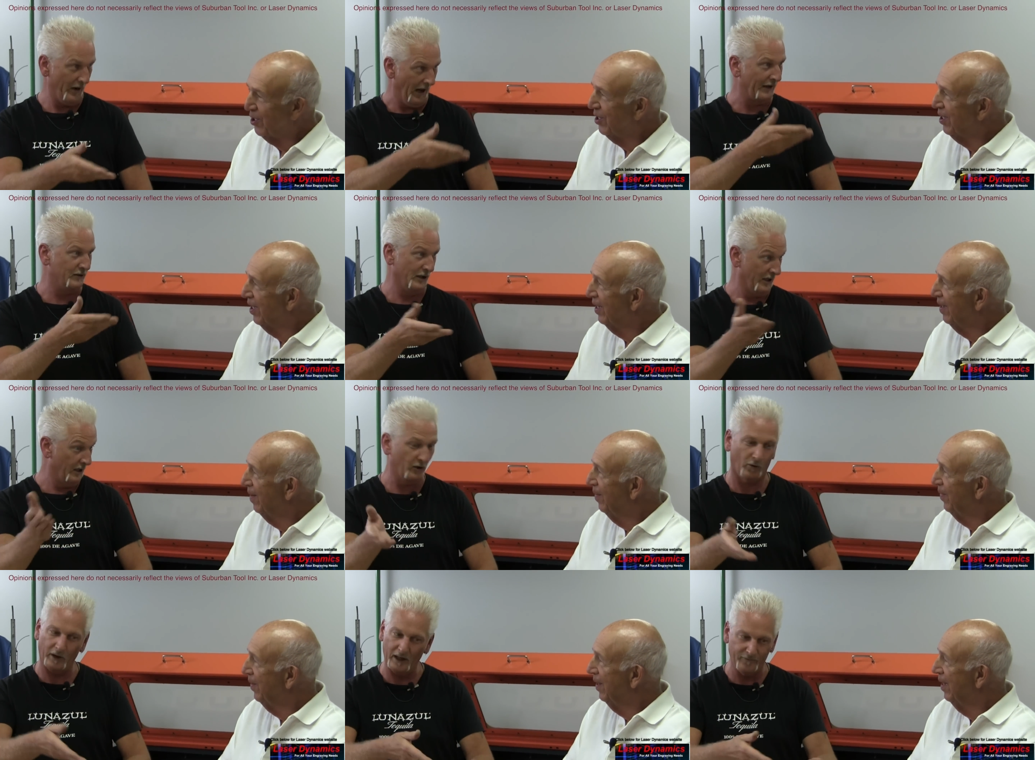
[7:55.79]
Speaker 1: And I did
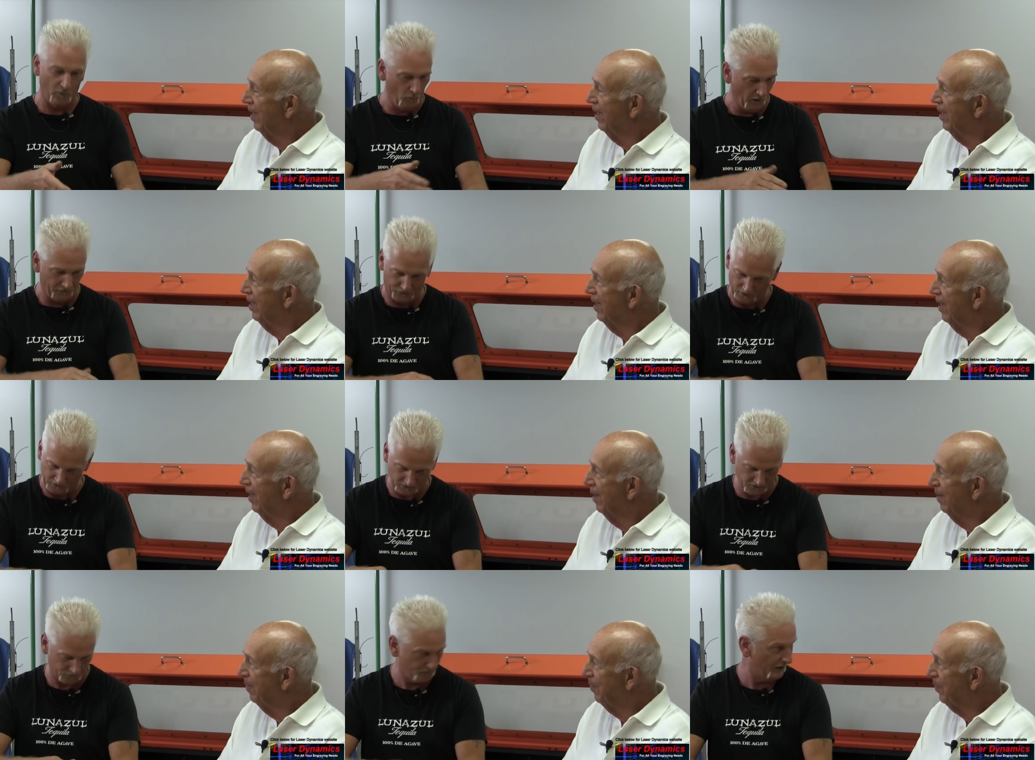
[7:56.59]
engrave them with
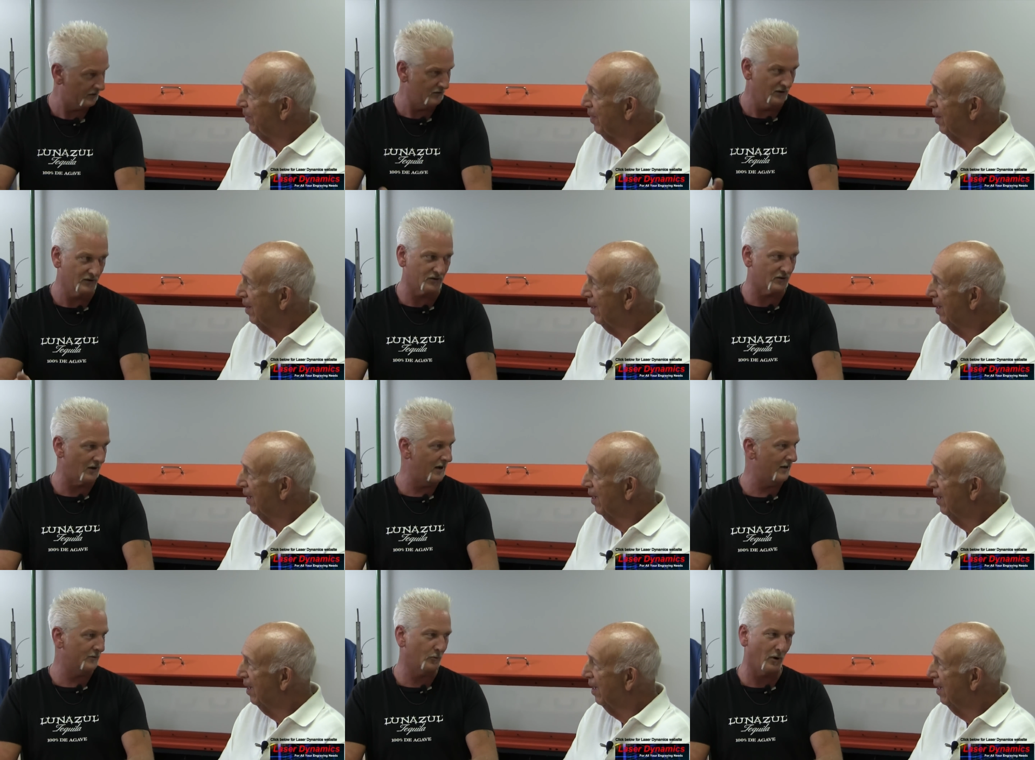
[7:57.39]
his business
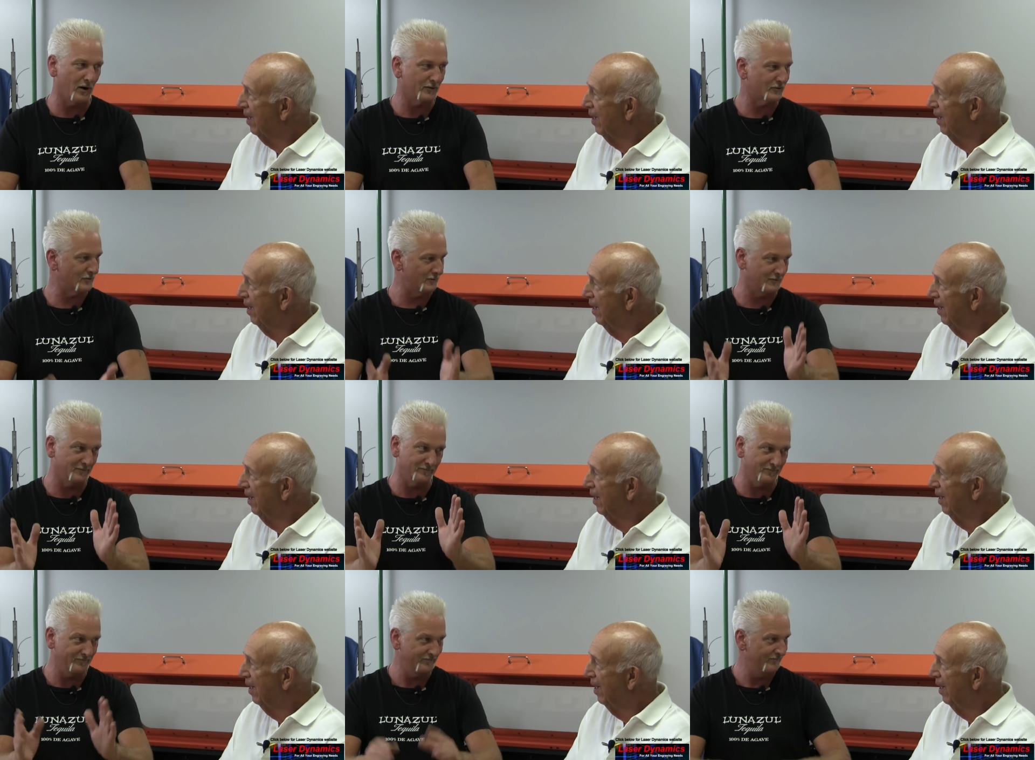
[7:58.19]
address
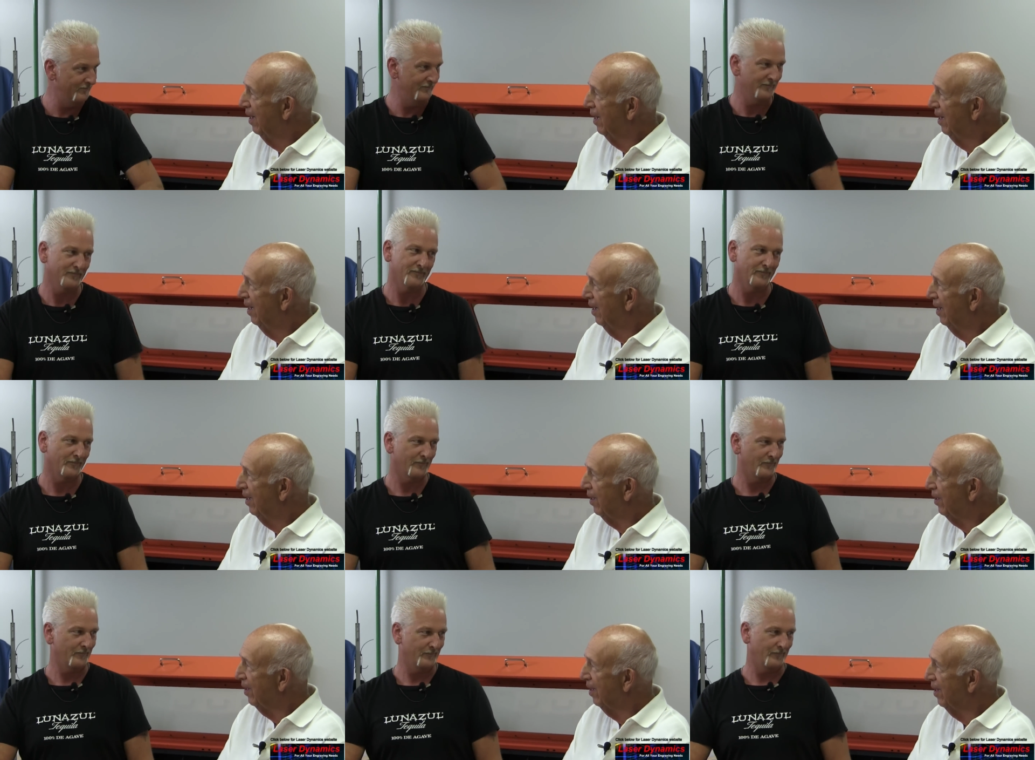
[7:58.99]
and
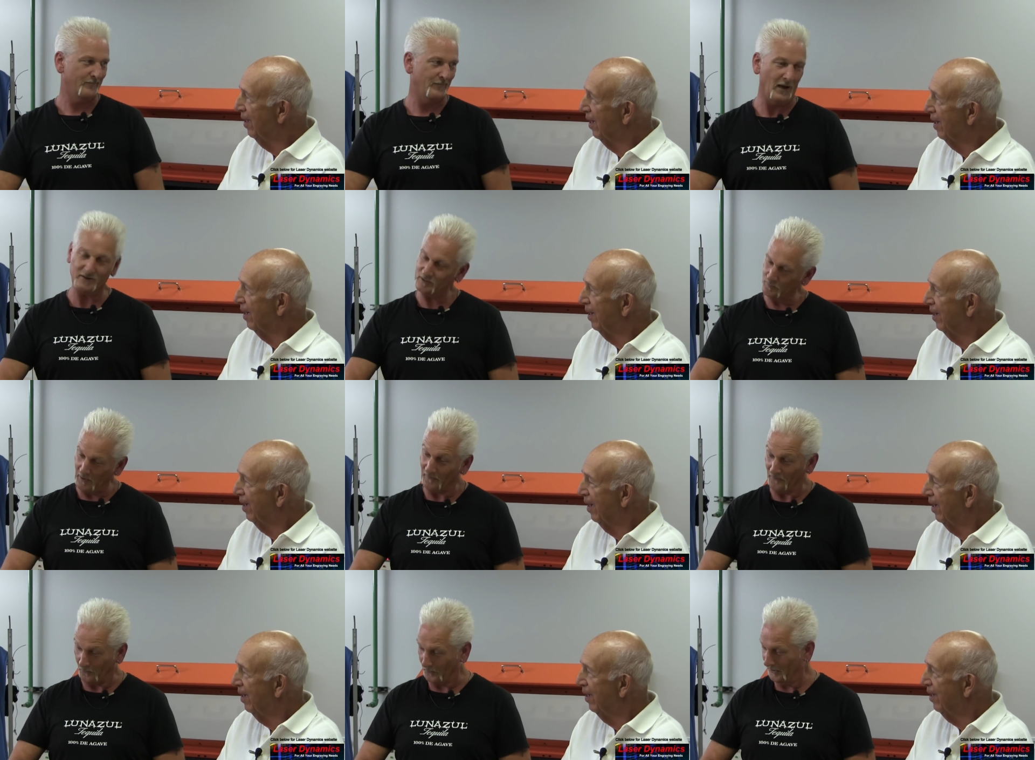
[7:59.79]
that's
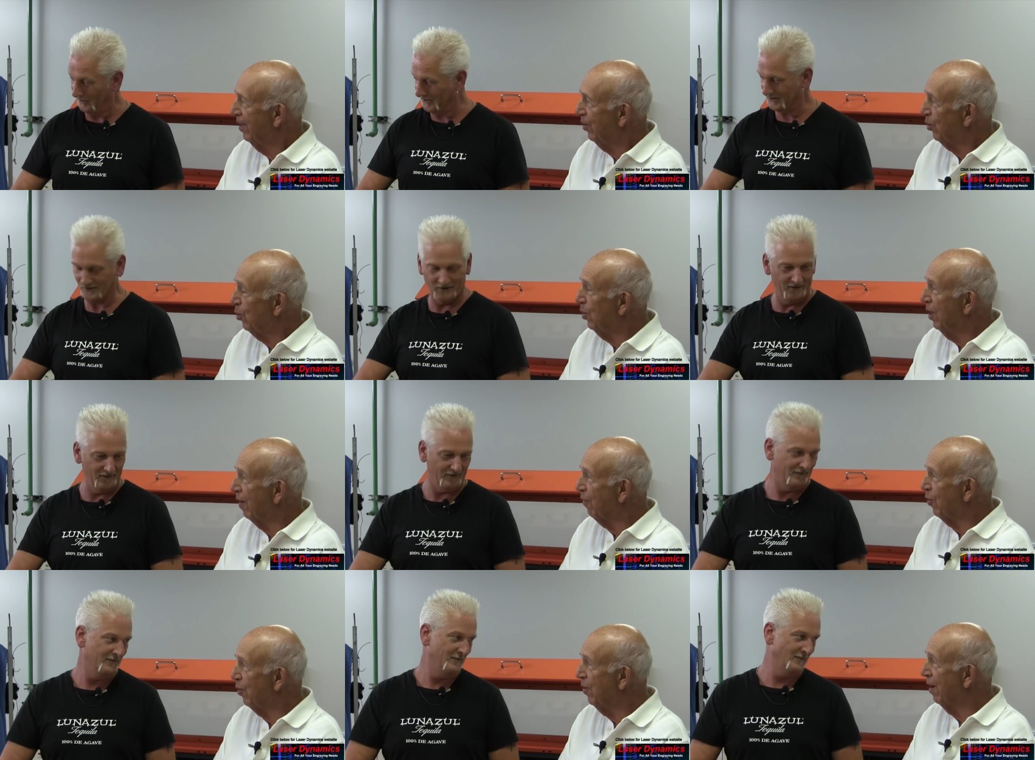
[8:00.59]
about the weirdest you thing.
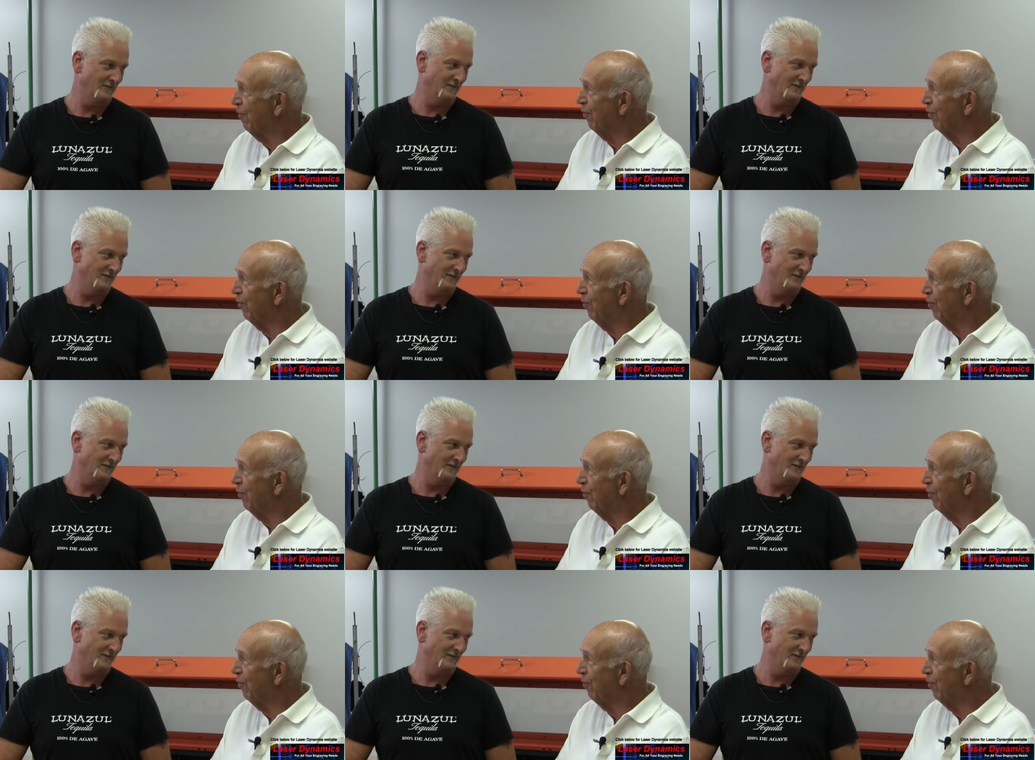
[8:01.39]
Never, you